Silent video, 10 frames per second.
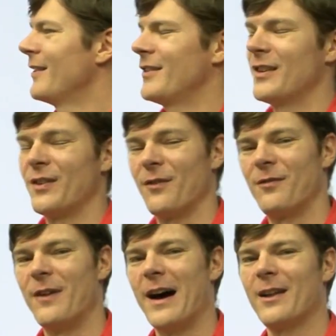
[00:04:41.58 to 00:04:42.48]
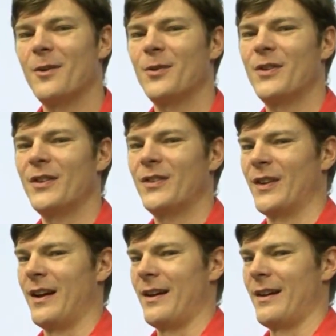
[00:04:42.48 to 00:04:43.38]
Just it follows the
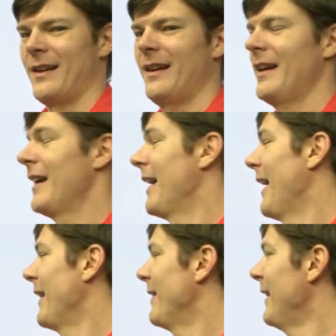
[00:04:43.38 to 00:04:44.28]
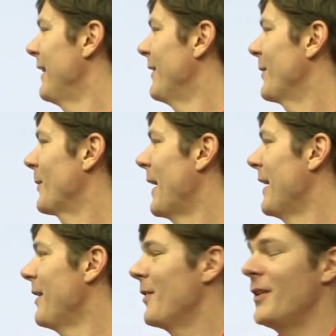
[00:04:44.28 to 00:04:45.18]
sun. And this right
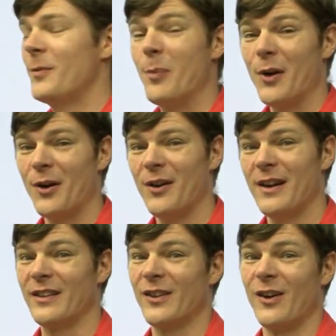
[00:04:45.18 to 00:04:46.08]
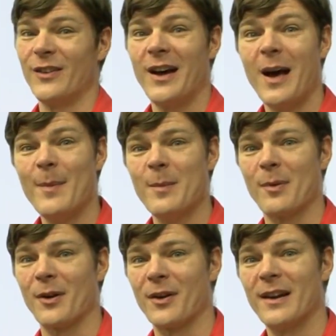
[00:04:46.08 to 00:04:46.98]
here, this bird is called a
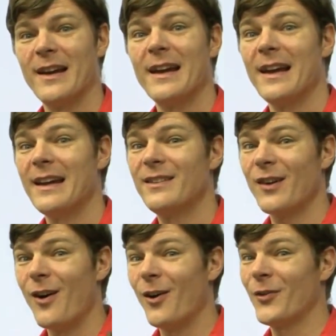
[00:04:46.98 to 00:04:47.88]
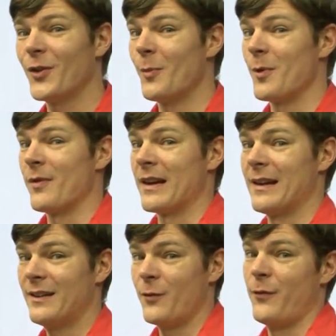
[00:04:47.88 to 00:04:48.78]
hummingbird. It's also moving.
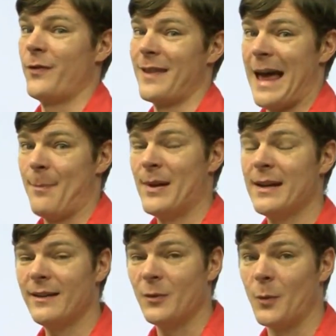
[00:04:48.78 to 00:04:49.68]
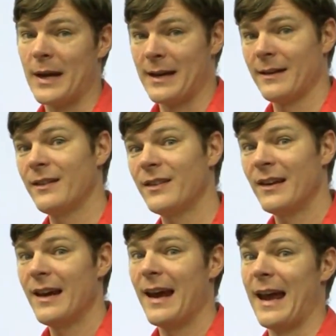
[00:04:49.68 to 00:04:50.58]
It's flapping its wings
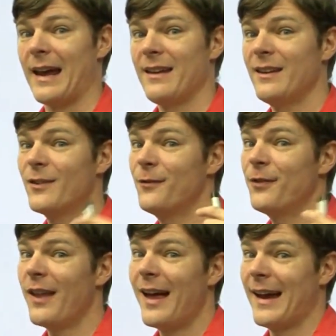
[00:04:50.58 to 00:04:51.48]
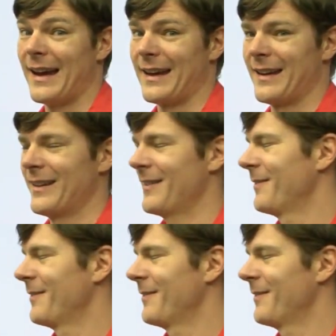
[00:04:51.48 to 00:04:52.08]
and it's flying.